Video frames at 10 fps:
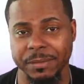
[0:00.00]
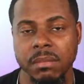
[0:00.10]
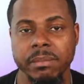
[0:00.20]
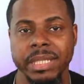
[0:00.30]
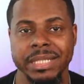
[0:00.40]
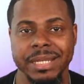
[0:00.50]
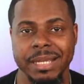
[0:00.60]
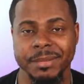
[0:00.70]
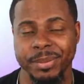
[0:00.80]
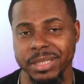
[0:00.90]
Many times
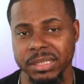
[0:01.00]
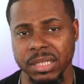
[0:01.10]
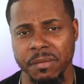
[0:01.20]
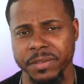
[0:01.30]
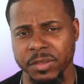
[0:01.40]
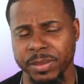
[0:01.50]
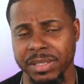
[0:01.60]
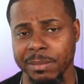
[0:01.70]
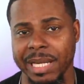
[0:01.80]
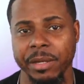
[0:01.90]
police officers
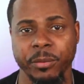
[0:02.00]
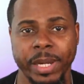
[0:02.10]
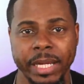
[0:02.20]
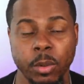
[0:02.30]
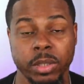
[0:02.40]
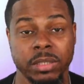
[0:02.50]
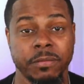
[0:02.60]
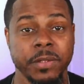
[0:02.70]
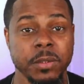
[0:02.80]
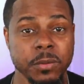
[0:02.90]
become irate or
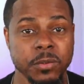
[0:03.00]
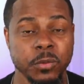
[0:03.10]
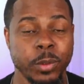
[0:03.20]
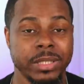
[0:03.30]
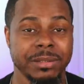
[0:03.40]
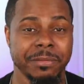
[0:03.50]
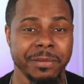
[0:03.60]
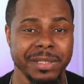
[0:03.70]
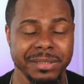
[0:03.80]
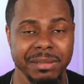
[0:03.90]
confused when
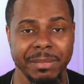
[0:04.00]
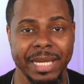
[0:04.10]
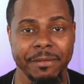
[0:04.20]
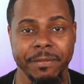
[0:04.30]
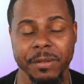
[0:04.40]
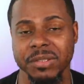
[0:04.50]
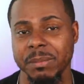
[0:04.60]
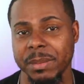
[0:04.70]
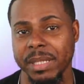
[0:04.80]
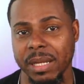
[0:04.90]
confronted by First
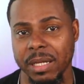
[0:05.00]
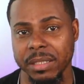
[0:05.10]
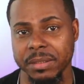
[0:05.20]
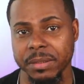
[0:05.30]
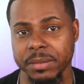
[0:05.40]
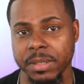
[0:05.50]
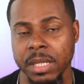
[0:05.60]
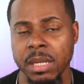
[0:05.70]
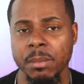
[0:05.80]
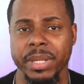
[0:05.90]
Amendment auditors.
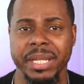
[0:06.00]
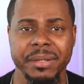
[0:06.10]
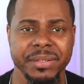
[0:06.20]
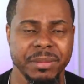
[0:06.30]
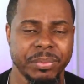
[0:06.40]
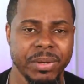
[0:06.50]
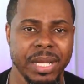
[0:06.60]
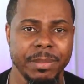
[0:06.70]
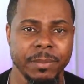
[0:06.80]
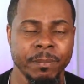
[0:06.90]
But here's the
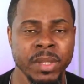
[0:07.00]
problem.